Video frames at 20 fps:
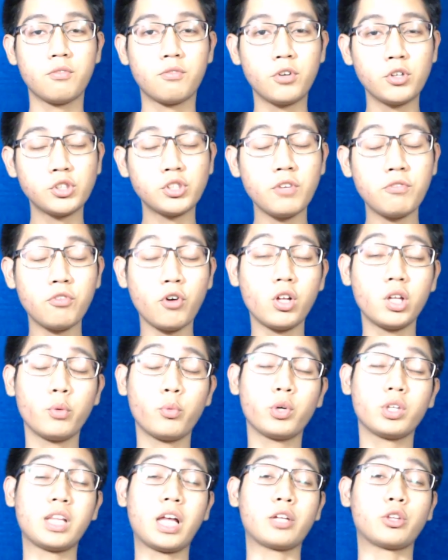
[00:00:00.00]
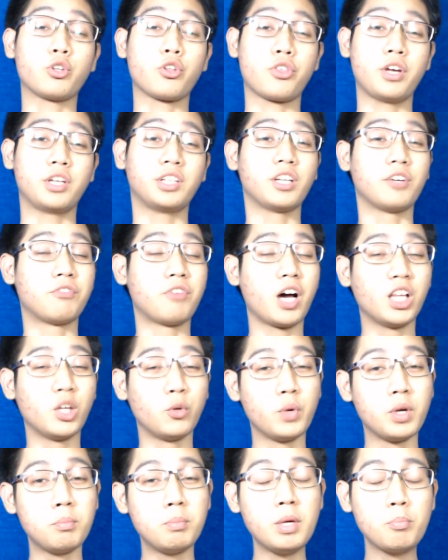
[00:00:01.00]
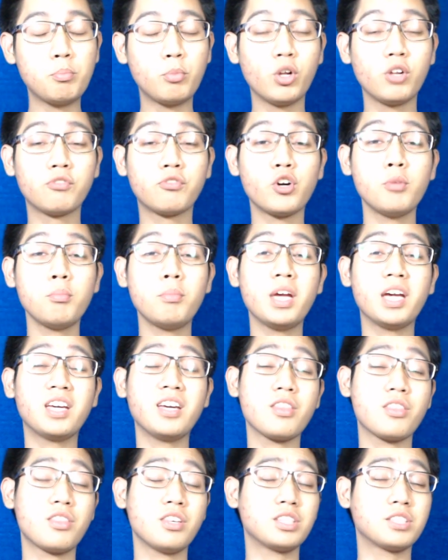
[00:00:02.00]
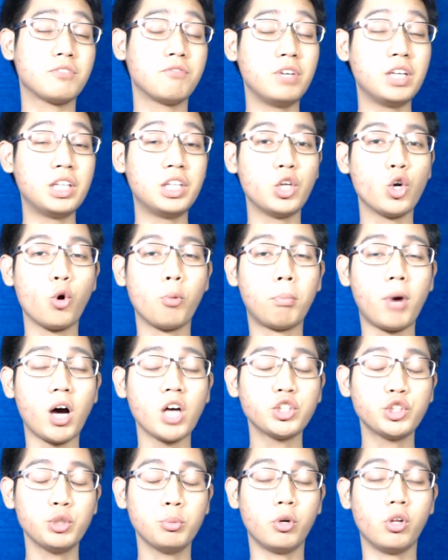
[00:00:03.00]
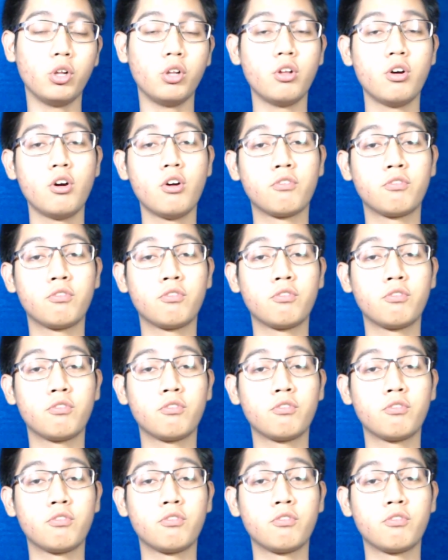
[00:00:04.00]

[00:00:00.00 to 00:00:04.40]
First of all, I would like to thank the following people for making this video possible.